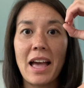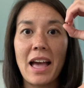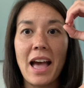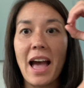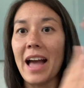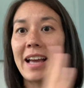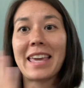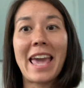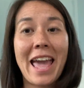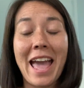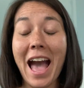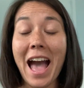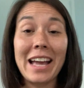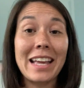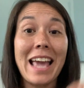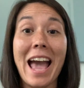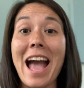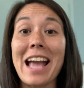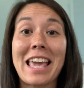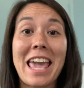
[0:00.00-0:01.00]

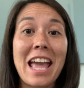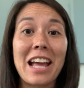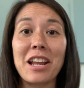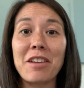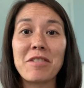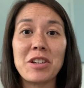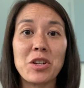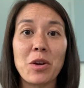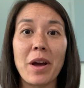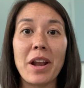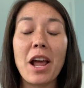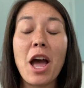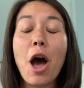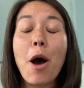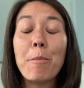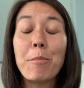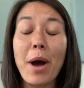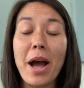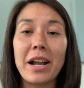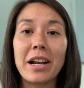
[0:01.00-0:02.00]
I can't even do it,
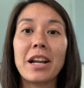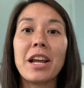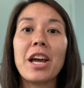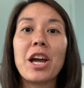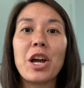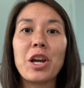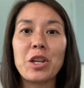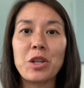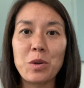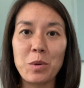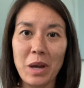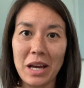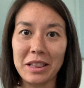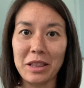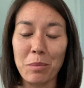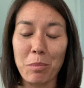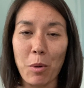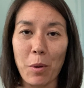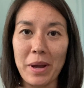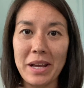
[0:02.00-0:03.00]
but you get the
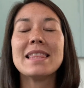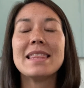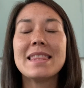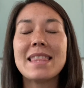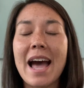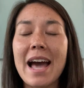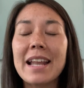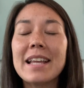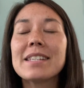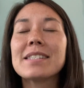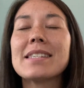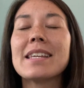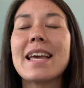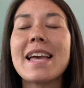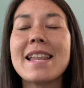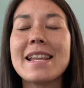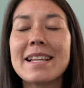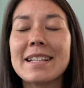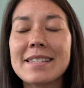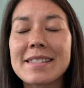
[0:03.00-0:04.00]
point. That is
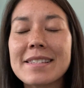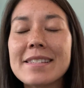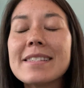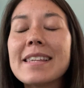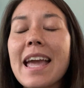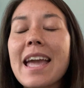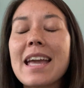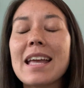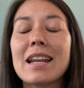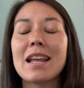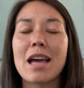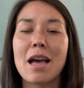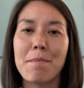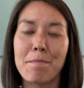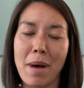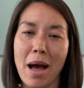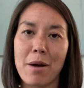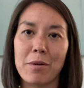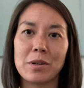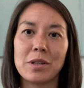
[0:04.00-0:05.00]
an insane
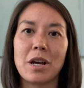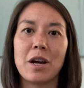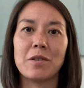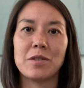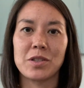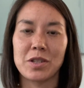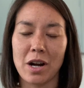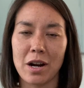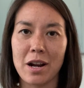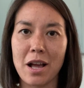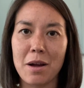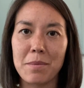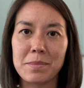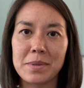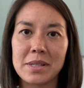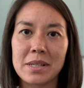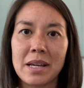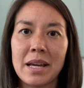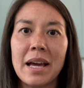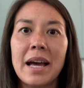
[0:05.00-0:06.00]
amount of startups.
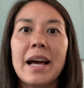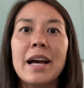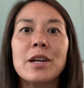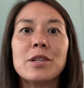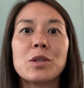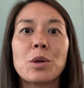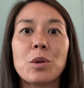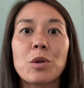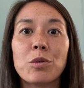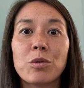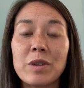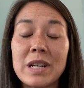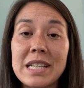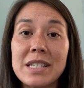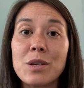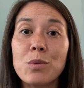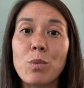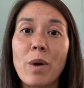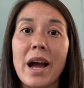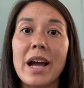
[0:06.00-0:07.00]
So the
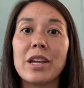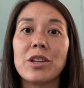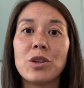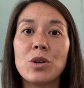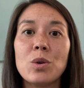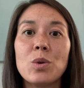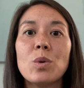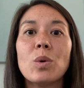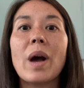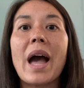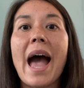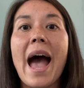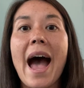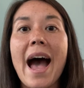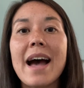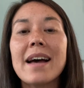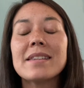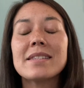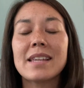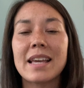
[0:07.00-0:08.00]
reason why you,
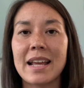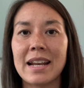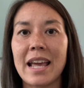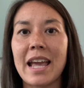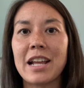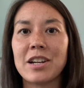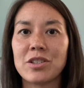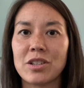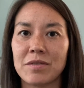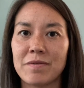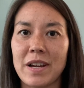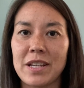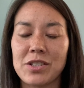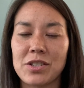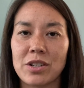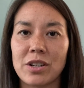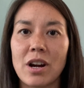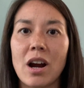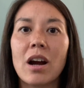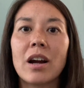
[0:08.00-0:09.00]
as an angel
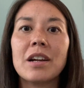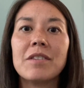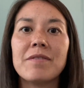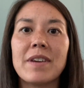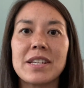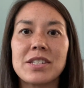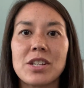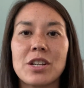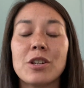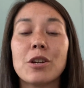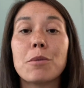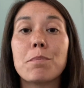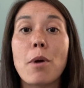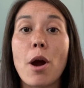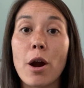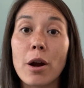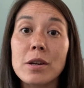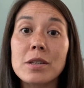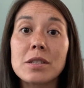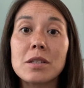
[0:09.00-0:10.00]
investor, are investing your
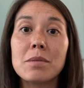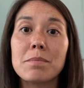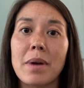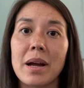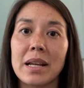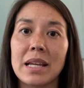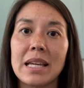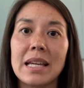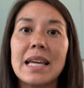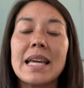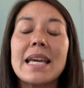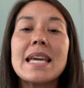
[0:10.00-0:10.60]
personal money